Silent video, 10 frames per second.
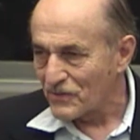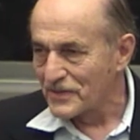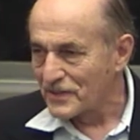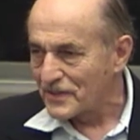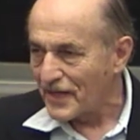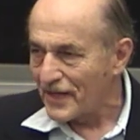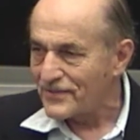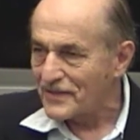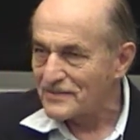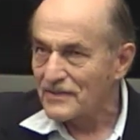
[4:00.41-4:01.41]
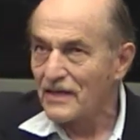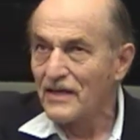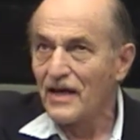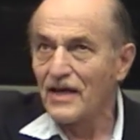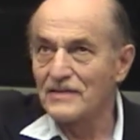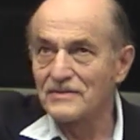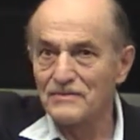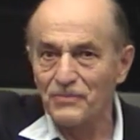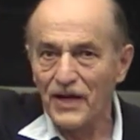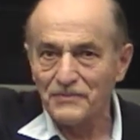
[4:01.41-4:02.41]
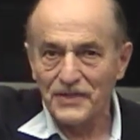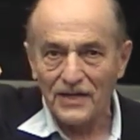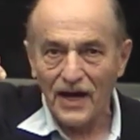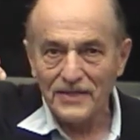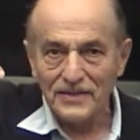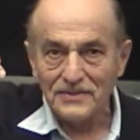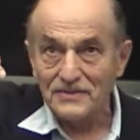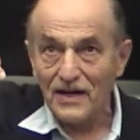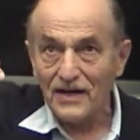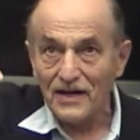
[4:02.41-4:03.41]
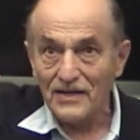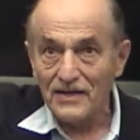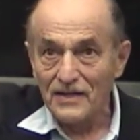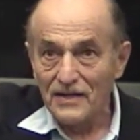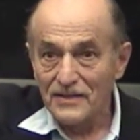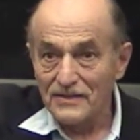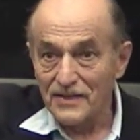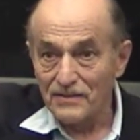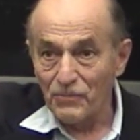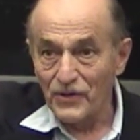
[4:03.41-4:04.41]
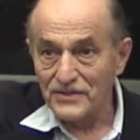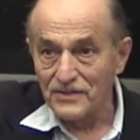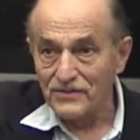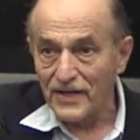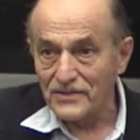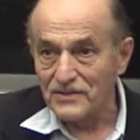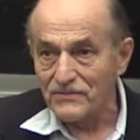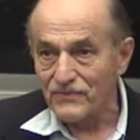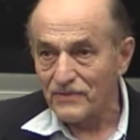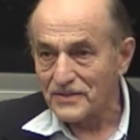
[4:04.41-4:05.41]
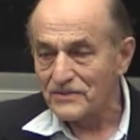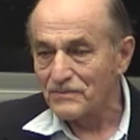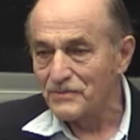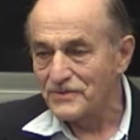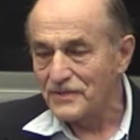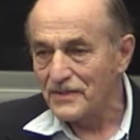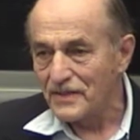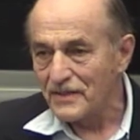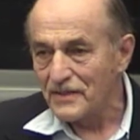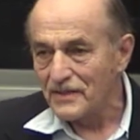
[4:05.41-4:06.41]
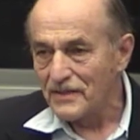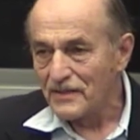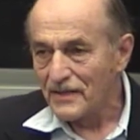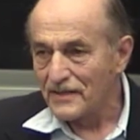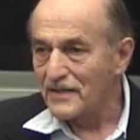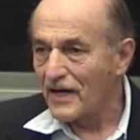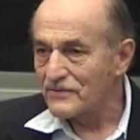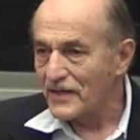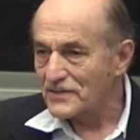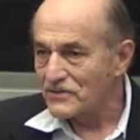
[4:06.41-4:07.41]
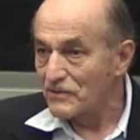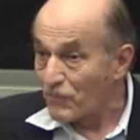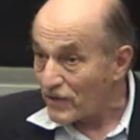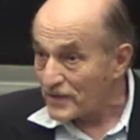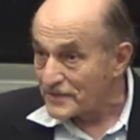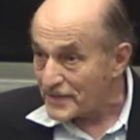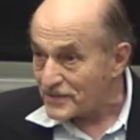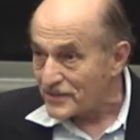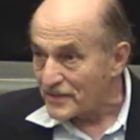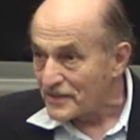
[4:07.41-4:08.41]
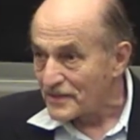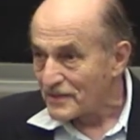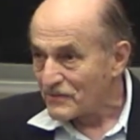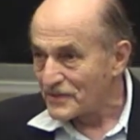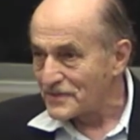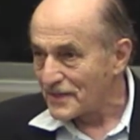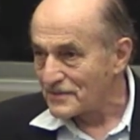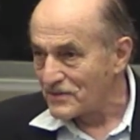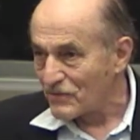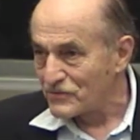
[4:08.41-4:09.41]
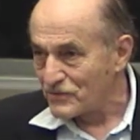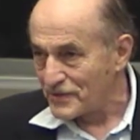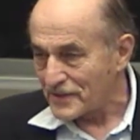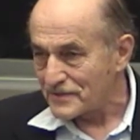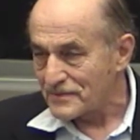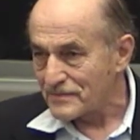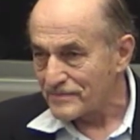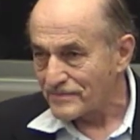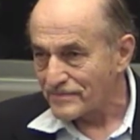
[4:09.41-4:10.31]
So look at ethics as perhaps a guiding star that points a direction for us to proceed in, in contrast to a moral diction which says, don't do this.